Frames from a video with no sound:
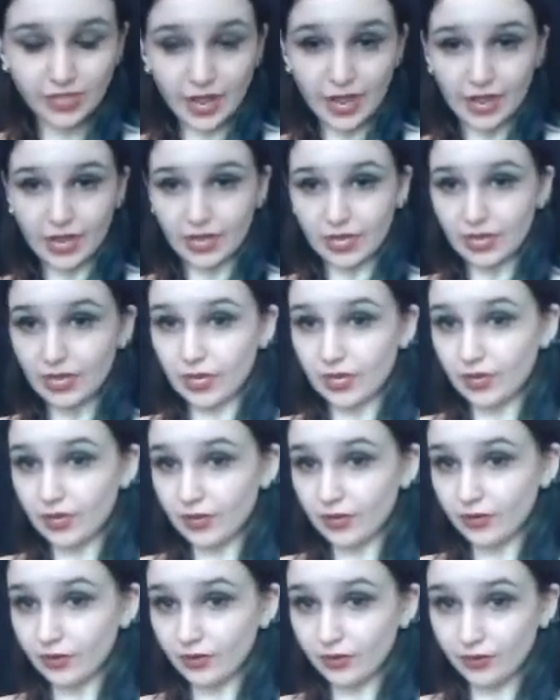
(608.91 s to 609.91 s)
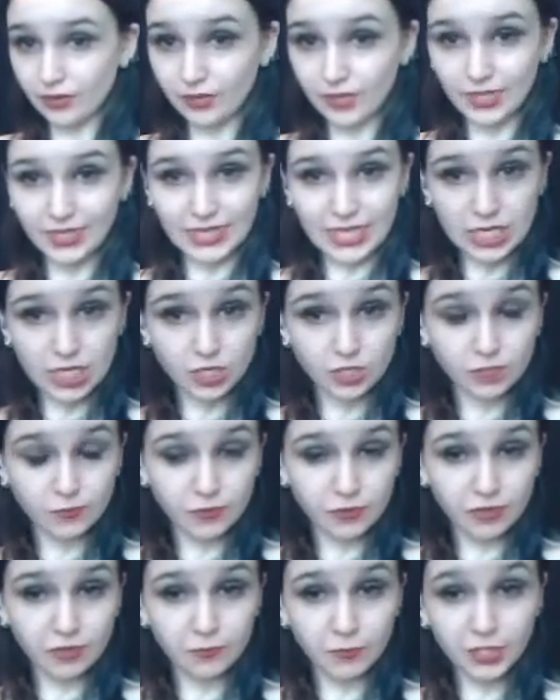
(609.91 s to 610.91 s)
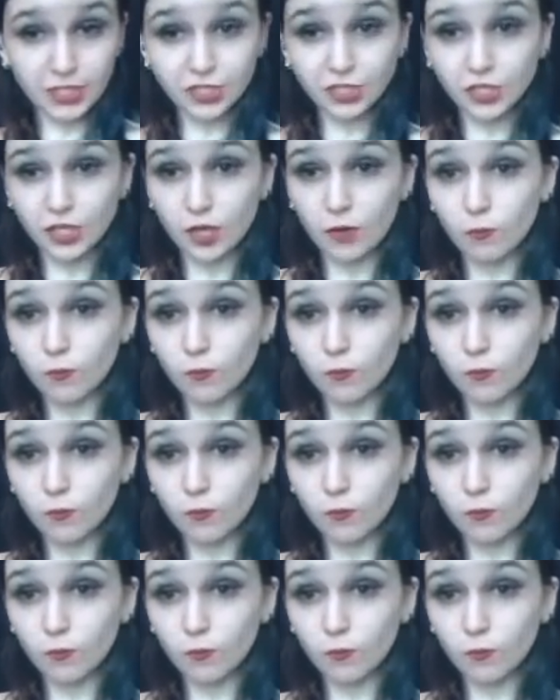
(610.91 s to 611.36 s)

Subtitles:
And that just about completes it.